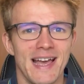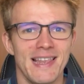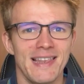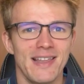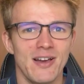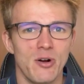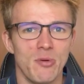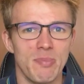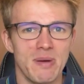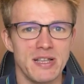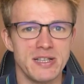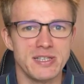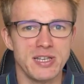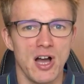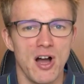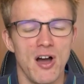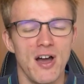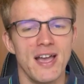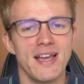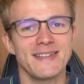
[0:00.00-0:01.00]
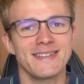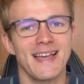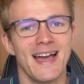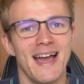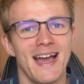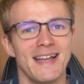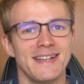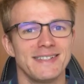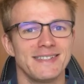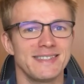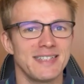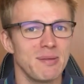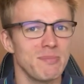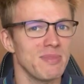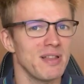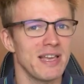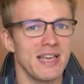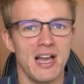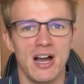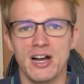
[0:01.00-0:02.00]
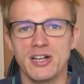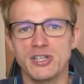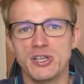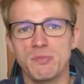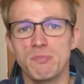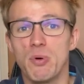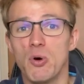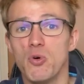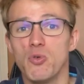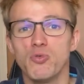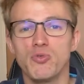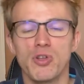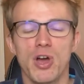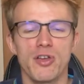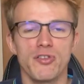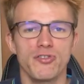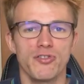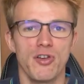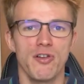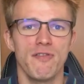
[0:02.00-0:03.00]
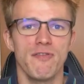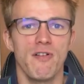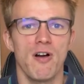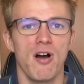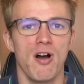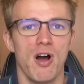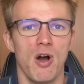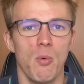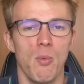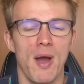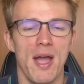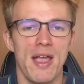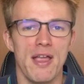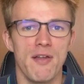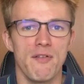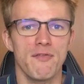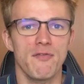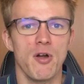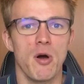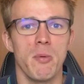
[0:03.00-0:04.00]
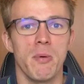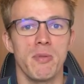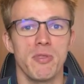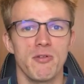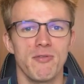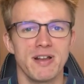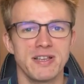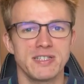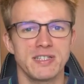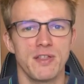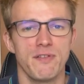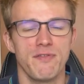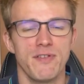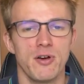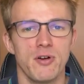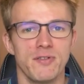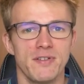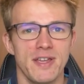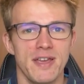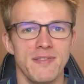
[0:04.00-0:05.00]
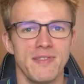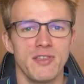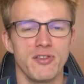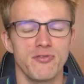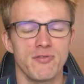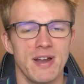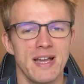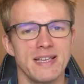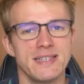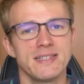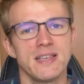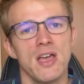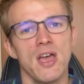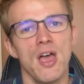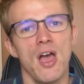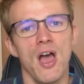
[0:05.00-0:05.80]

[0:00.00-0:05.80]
a little bit tired, and similarly, I just pulled so far away from the rest of the field in this race.